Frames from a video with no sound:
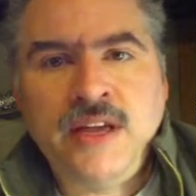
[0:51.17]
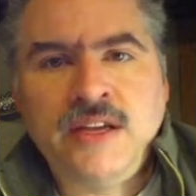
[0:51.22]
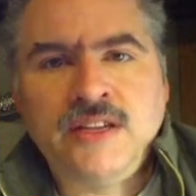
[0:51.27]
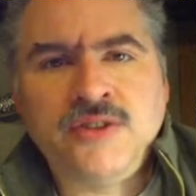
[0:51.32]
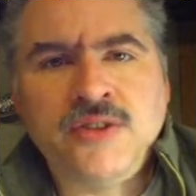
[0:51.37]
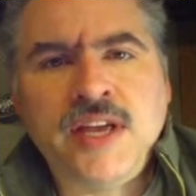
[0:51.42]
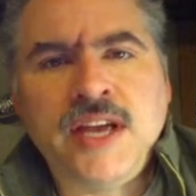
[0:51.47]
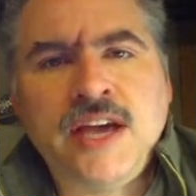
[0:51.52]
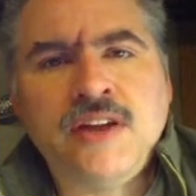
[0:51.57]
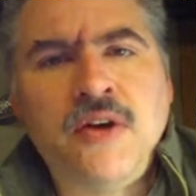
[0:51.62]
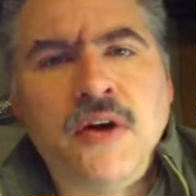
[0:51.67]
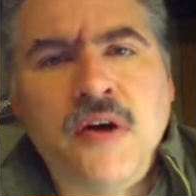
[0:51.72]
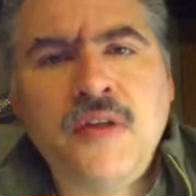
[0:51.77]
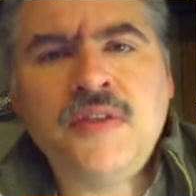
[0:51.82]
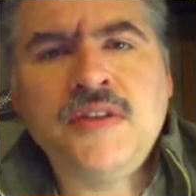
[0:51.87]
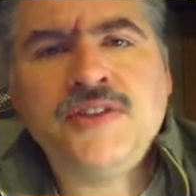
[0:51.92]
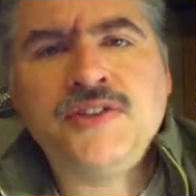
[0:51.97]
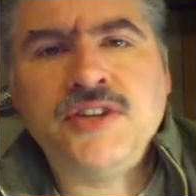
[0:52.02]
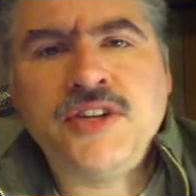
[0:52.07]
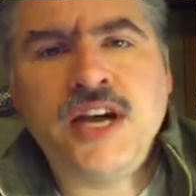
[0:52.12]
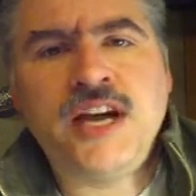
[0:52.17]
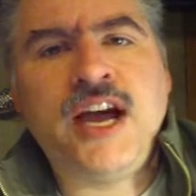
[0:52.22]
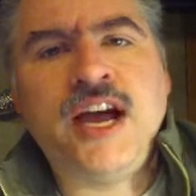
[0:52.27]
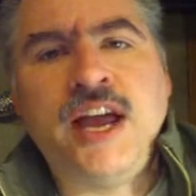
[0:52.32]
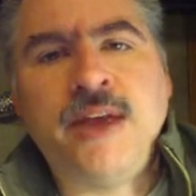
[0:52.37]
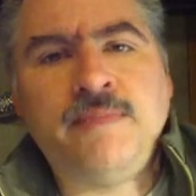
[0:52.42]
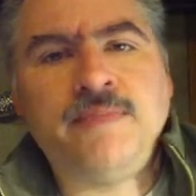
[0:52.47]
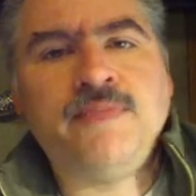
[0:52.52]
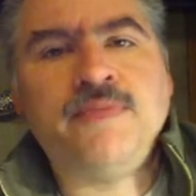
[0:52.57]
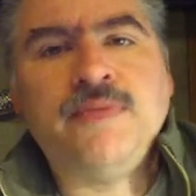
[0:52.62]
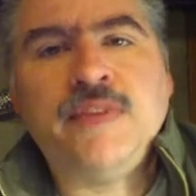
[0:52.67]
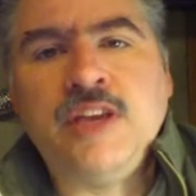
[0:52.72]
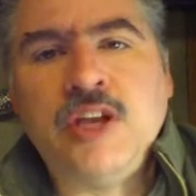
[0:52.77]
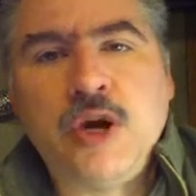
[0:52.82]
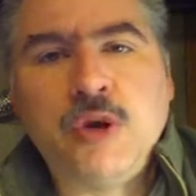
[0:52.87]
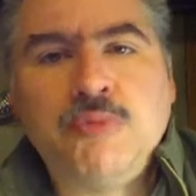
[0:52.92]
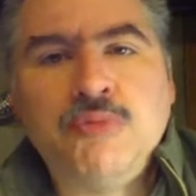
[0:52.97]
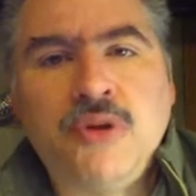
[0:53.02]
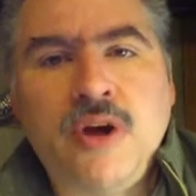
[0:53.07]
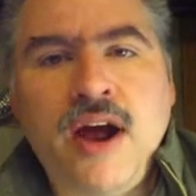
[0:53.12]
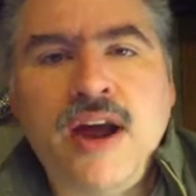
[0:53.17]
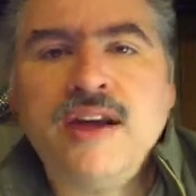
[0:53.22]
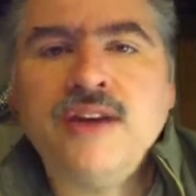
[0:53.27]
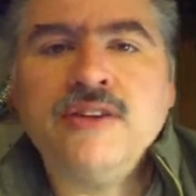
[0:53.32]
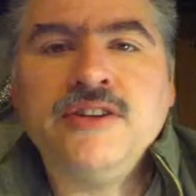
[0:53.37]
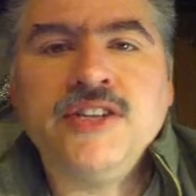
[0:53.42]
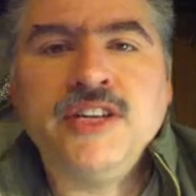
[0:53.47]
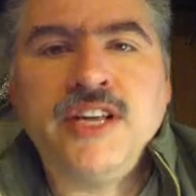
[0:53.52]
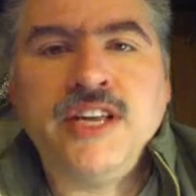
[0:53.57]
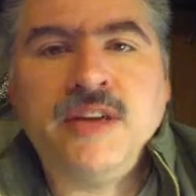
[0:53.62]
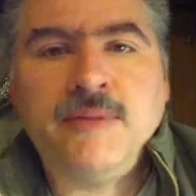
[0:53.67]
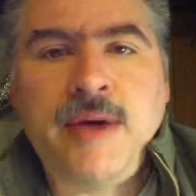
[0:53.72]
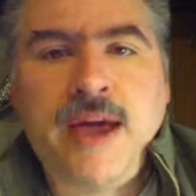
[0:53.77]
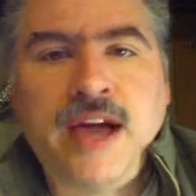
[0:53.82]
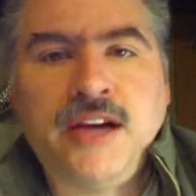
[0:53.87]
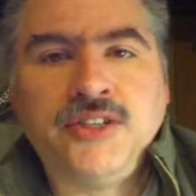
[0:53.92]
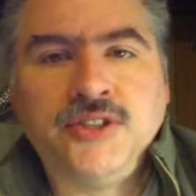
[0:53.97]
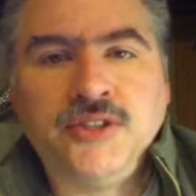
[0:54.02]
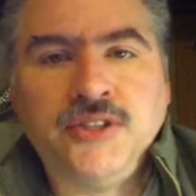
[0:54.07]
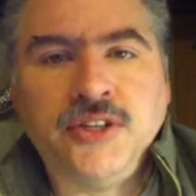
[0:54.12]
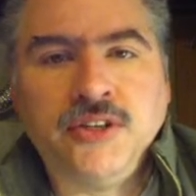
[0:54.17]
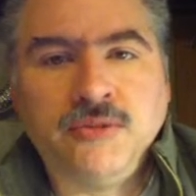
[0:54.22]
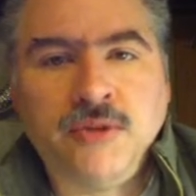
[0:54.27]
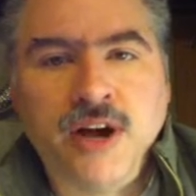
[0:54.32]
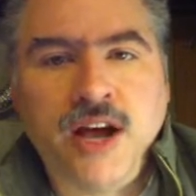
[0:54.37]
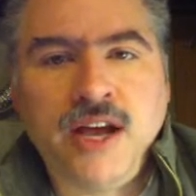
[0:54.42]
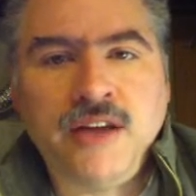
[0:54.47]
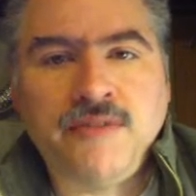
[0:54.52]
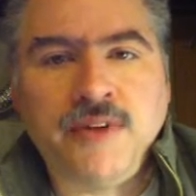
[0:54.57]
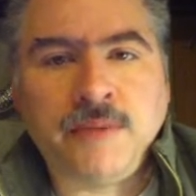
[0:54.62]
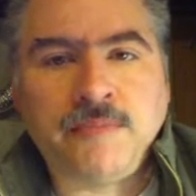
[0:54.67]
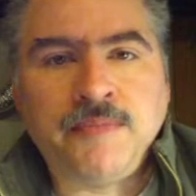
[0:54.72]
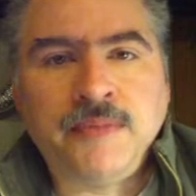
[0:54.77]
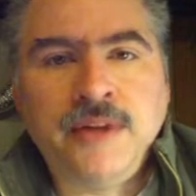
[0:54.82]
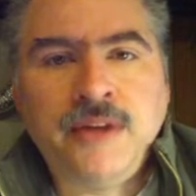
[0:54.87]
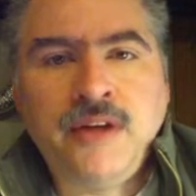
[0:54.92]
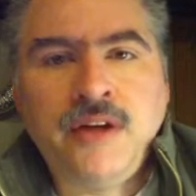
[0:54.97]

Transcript: So they had all this time, you know, prior to him actually arriving,